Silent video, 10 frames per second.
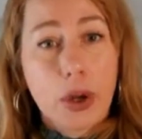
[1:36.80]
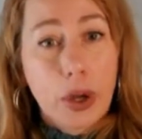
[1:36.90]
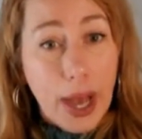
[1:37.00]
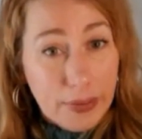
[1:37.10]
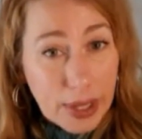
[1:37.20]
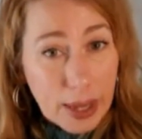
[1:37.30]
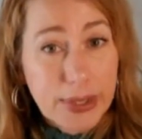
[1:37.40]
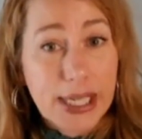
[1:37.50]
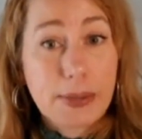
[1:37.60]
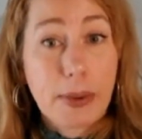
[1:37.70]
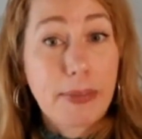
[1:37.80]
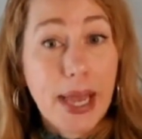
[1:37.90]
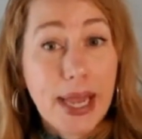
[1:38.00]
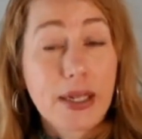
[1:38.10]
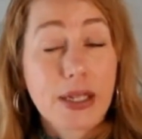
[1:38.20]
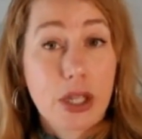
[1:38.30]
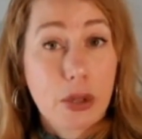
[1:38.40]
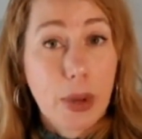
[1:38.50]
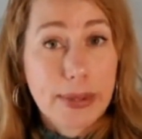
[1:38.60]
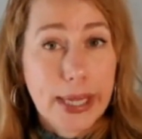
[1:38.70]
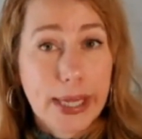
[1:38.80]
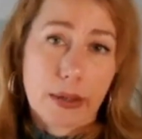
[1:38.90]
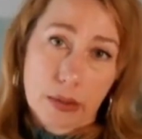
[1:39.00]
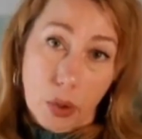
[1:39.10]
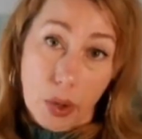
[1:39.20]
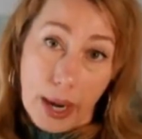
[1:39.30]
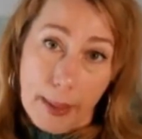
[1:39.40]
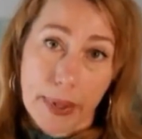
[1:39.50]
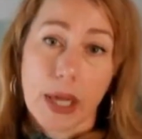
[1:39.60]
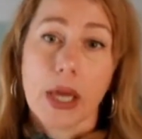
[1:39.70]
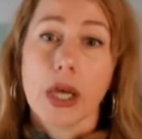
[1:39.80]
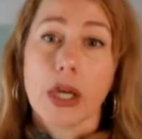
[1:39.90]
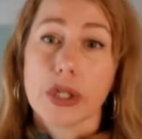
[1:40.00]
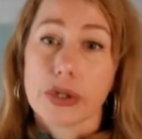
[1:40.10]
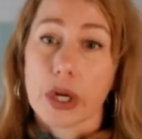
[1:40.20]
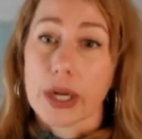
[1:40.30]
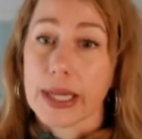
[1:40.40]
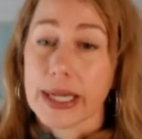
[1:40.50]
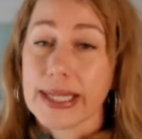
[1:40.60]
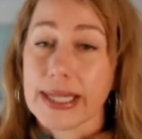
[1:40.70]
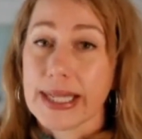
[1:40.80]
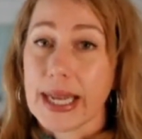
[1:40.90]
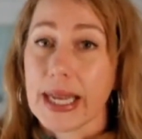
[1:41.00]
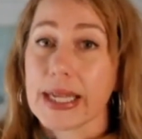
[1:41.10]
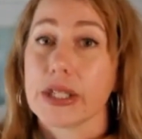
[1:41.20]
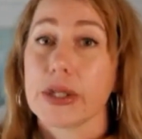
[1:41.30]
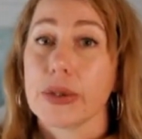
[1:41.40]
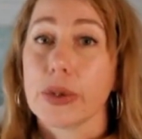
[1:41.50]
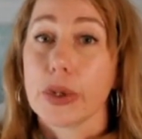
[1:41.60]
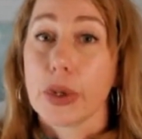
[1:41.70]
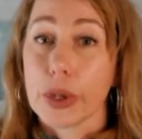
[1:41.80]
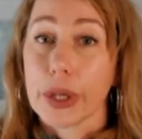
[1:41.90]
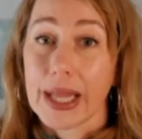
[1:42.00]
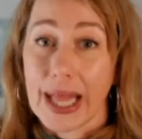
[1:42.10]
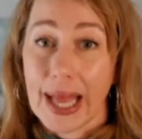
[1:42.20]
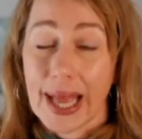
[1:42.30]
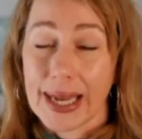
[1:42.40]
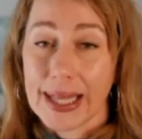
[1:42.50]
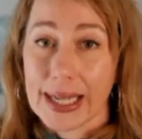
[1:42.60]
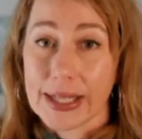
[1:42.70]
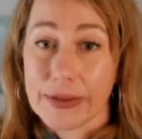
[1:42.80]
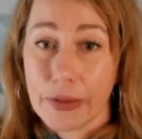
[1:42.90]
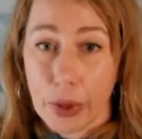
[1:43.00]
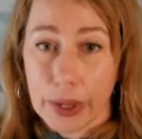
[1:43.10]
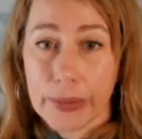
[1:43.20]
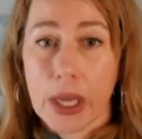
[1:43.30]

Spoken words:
have the updates been made to the website or app to start collecting data into Google Analytics 4?